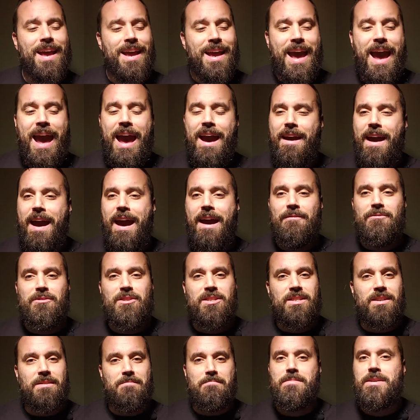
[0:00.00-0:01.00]
have
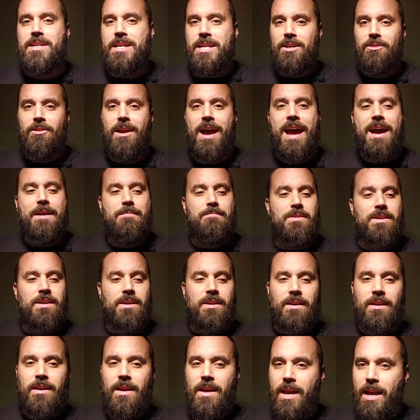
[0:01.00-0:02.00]
somebody grab
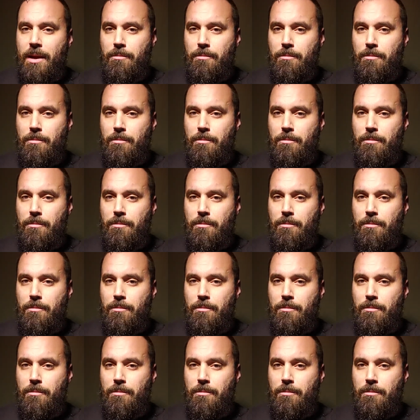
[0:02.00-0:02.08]
you,